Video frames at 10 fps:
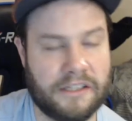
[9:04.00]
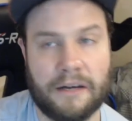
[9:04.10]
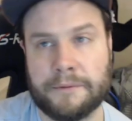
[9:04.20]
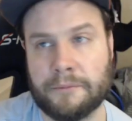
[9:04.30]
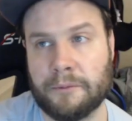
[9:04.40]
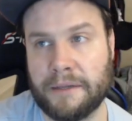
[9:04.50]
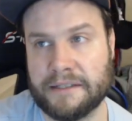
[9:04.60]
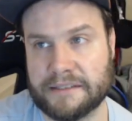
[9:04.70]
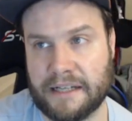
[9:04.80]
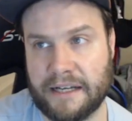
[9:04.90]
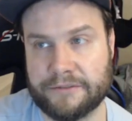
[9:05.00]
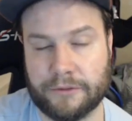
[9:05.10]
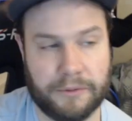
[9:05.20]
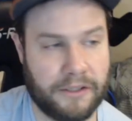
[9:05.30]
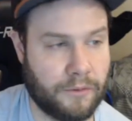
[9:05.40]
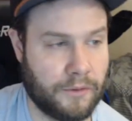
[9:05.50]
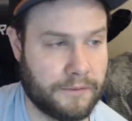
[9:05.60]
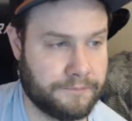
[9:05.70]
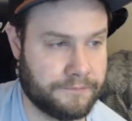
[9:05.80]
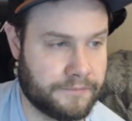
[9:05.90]
optimal bet size for player
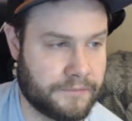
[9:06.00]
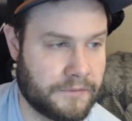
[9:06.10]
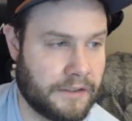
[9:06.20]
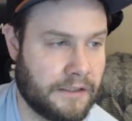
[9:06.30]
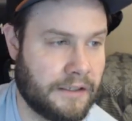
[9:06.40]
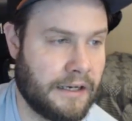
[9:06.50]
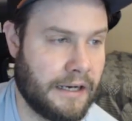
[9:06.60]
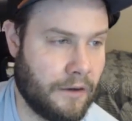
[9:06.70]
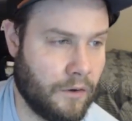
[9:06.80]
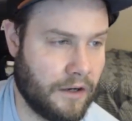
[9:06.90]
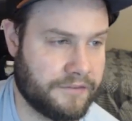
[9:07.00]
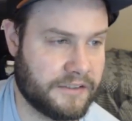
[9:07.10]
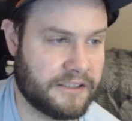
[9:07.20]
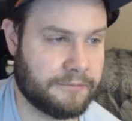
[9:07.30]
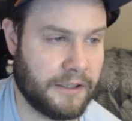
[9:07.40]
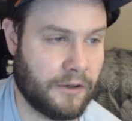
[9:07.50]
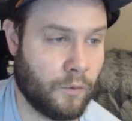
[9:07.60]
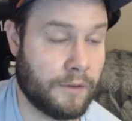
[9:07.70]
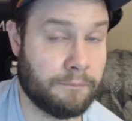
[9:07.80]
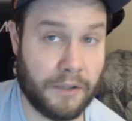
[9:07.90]
1? How often does player
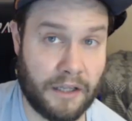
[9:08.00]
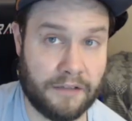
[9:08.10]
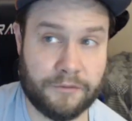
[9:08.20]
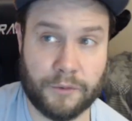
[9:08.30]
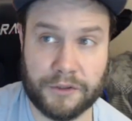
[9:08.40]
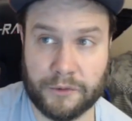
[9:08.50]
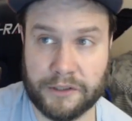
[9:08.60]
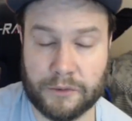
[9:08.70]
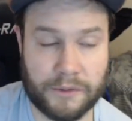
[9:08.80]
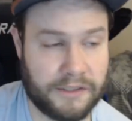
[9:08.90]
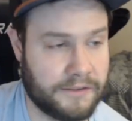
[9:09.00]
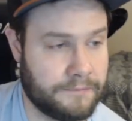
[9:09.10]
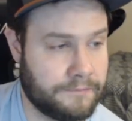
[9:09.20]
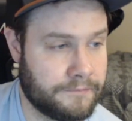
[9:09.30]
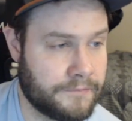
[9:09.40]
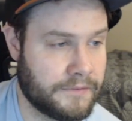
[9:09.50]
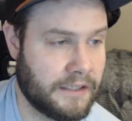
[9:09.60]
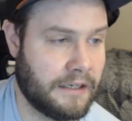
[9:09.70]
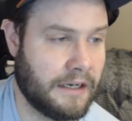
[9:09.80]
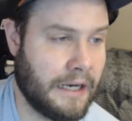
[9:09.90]
1 bluff with queen?
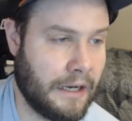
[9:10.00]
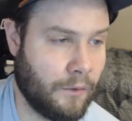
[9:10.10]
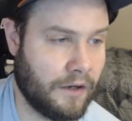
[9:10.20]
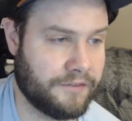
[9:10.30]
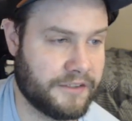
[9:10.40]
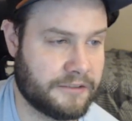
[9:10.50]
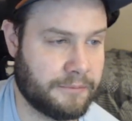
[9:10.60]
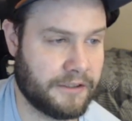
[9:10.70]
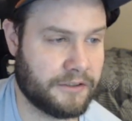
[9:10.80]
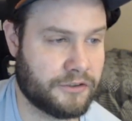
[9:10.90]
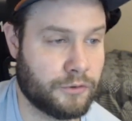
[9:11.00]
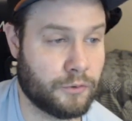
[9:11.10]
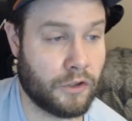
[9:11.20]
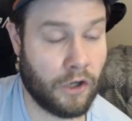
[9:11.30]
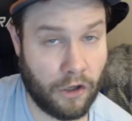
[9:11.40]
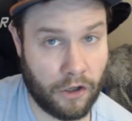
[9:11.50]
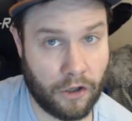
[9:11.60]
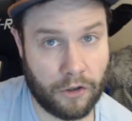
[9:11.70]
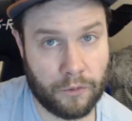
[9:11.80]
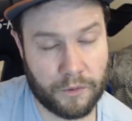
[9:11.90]
How often does player 2
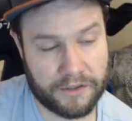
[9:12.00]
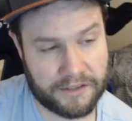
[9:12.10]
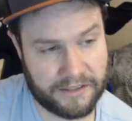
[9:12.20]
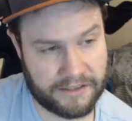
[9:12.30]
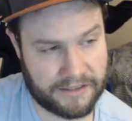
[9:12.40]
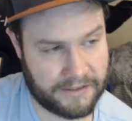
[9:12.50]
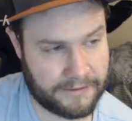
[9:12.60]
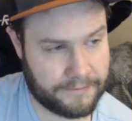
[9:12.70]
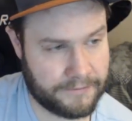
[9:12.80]
call with king?